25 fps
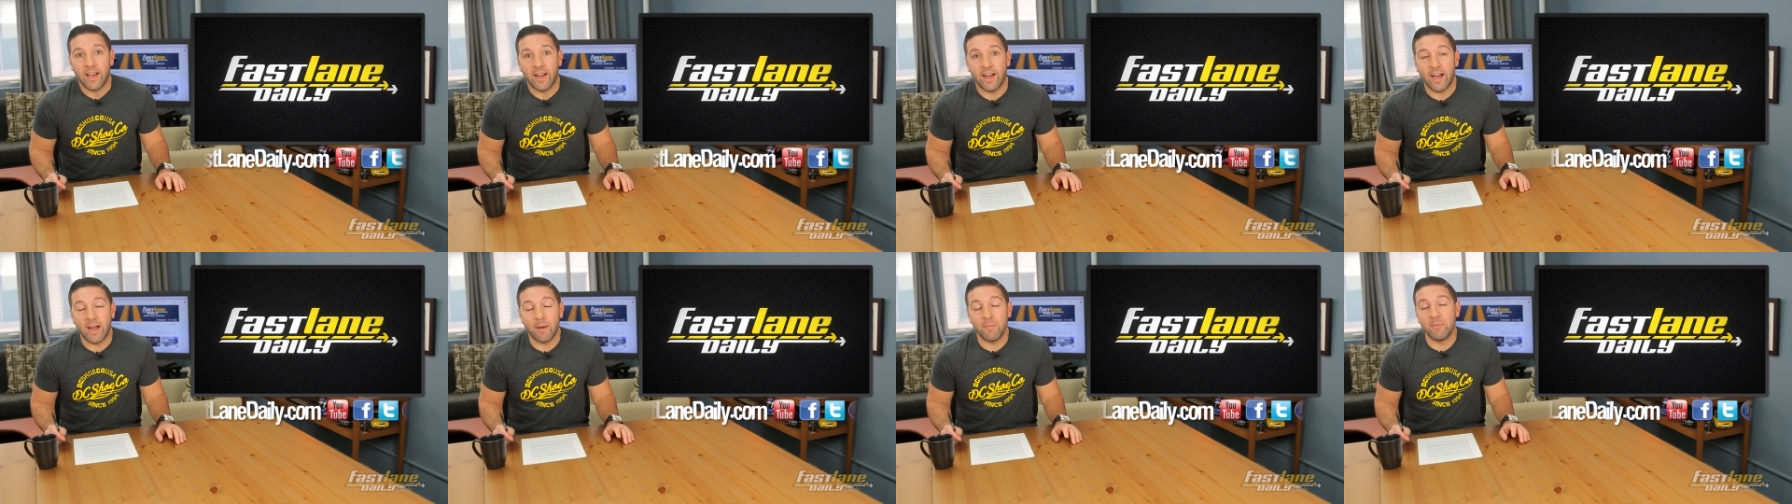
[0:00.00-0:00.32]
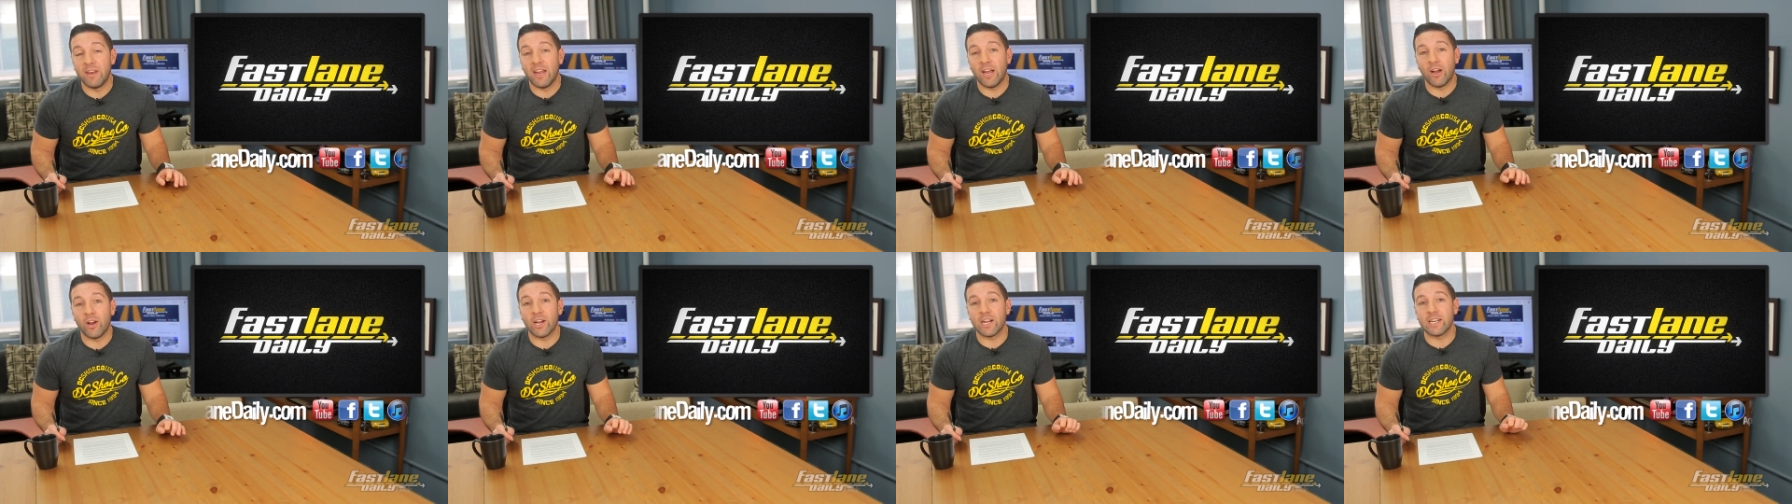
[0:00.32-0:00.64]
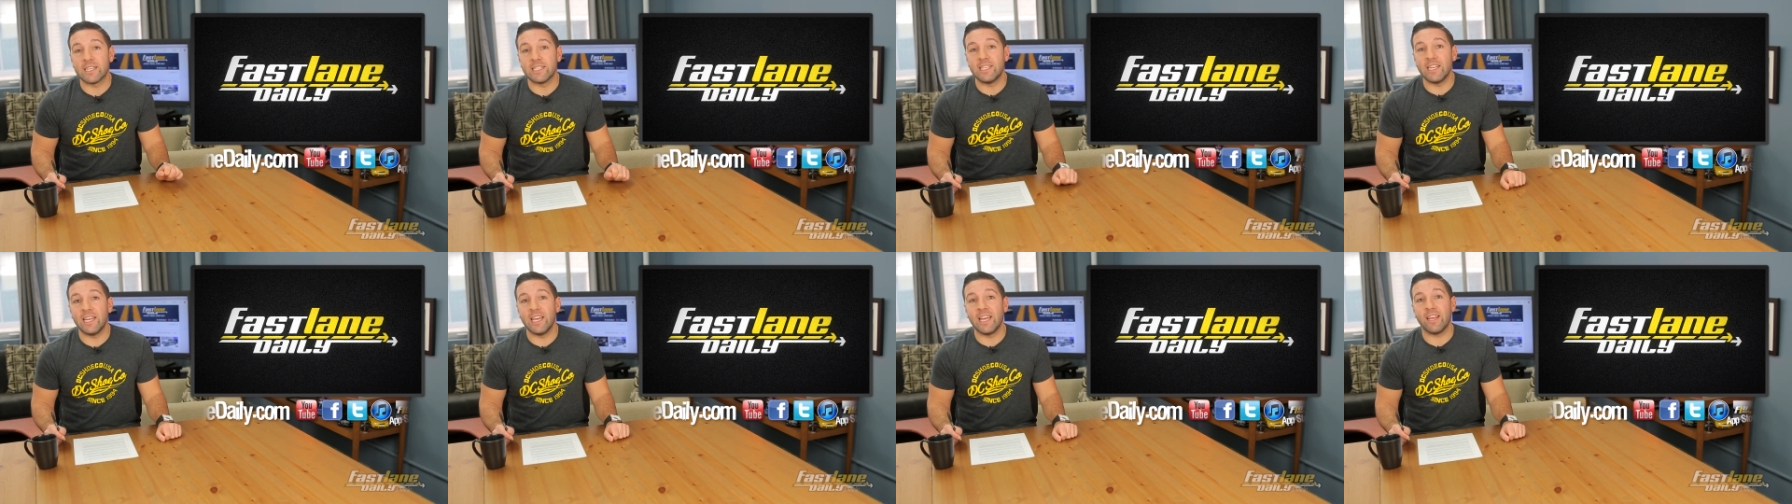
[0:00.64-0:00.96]
I'm
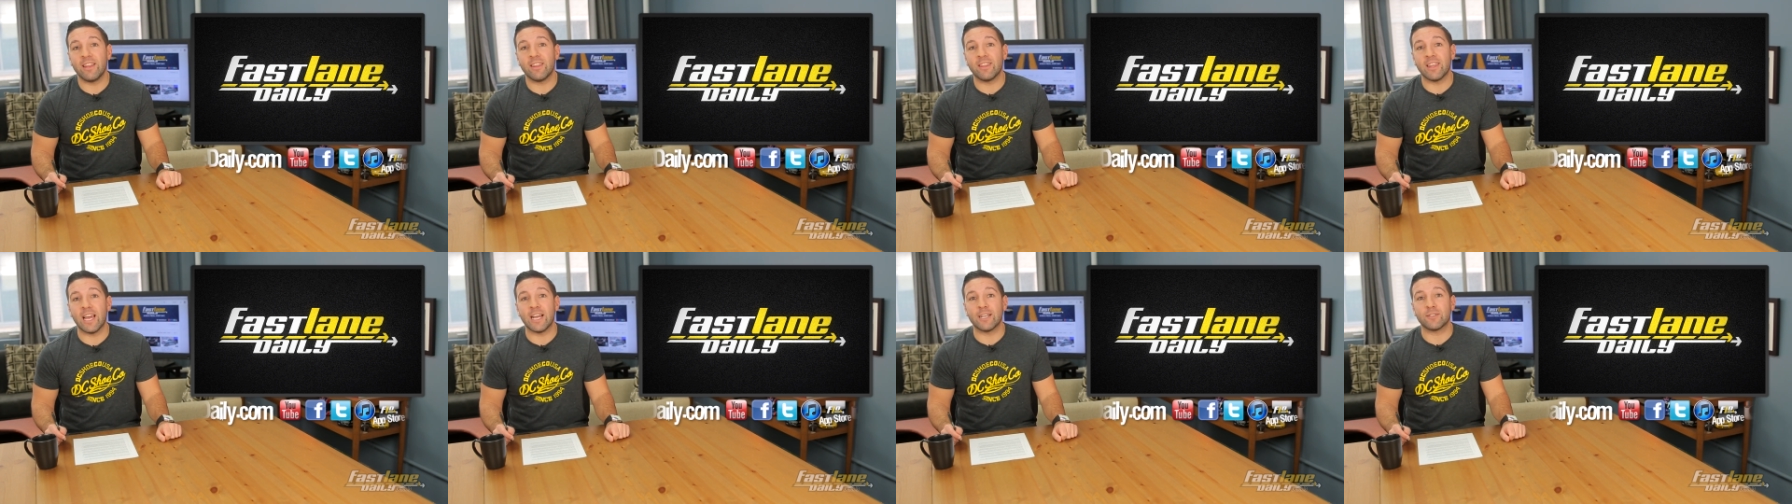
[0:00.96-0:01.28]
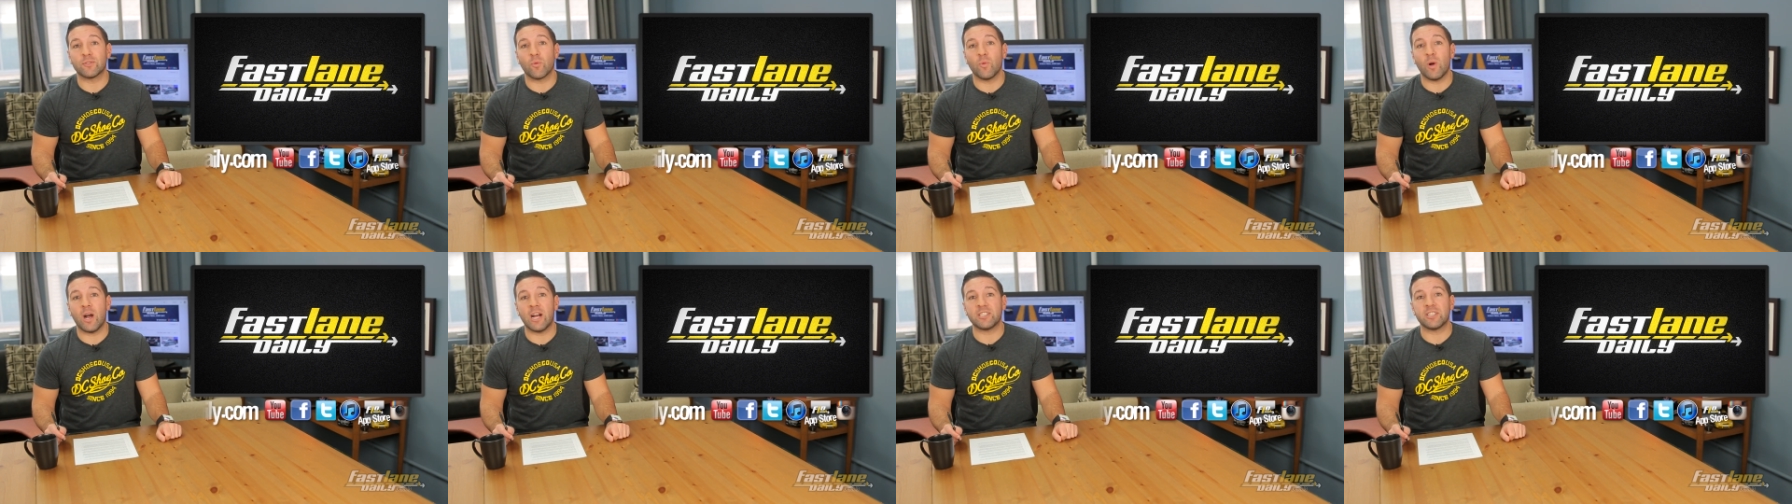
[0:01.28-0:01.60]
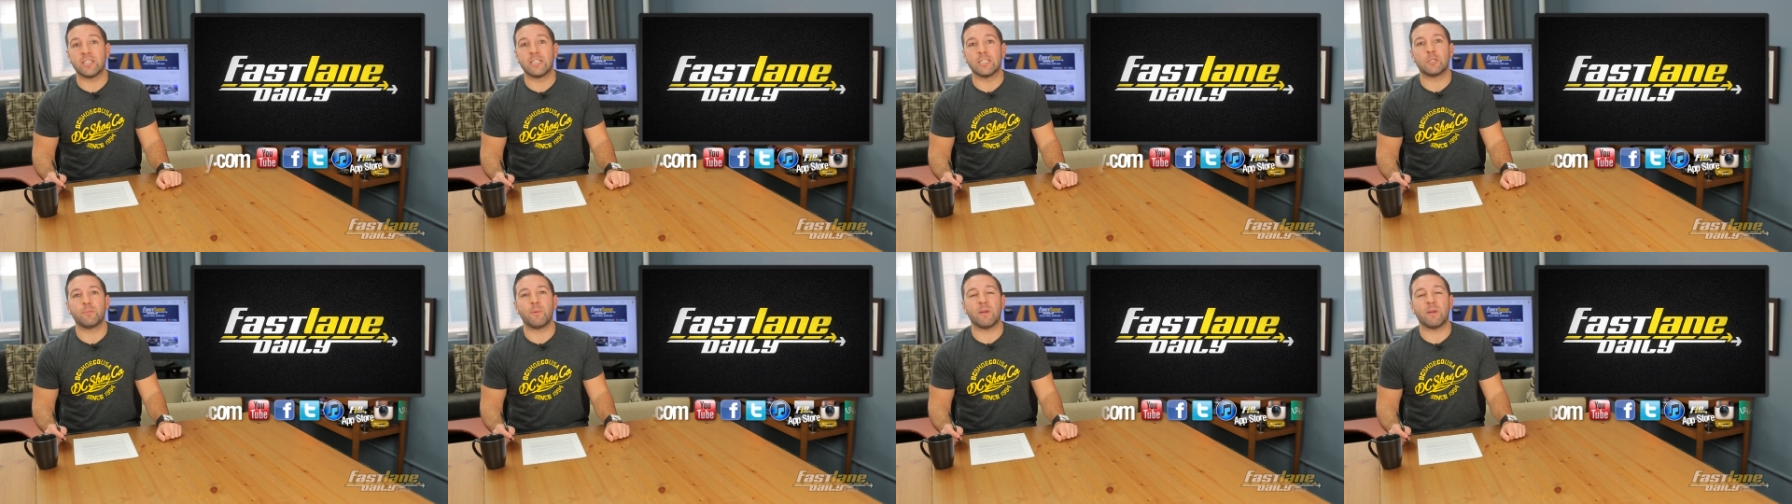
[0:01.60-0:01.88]
Derek D. Thanks for watching.